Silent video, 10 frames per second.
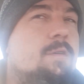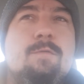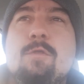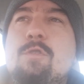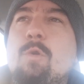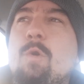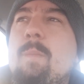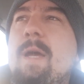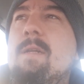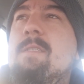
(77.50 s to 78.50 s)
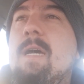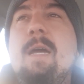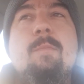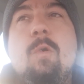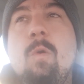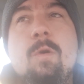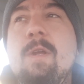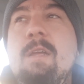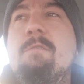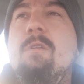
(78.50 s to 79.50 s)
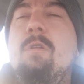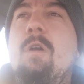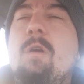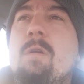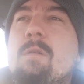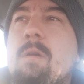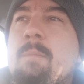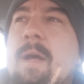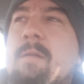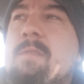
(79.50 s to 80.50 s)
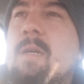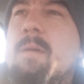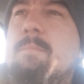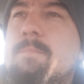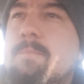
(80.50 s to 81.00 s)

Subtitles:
for a short amount of time, or even a long amount of time.